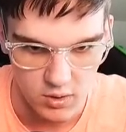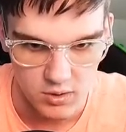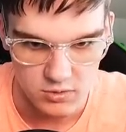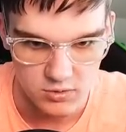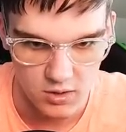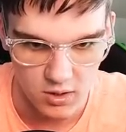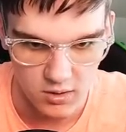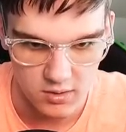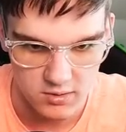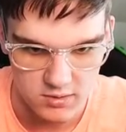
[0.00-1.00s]
Choose
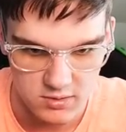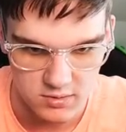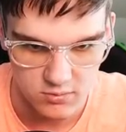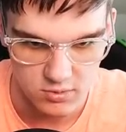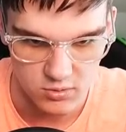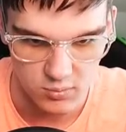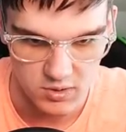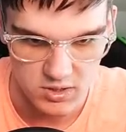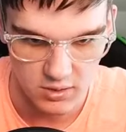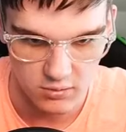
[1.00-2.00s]
audience, which will be
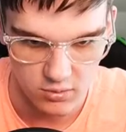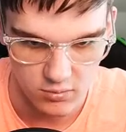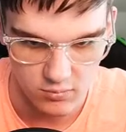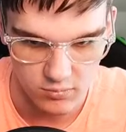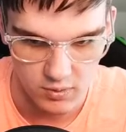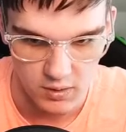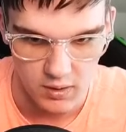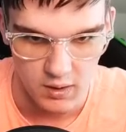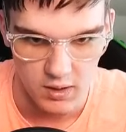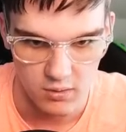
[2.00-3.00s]
general.
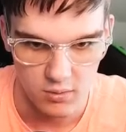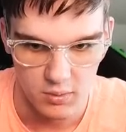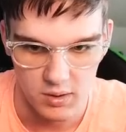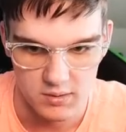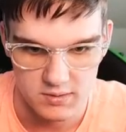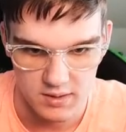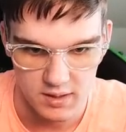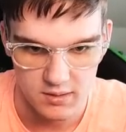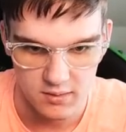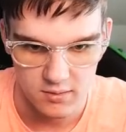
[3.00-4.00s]
Now when we hit send,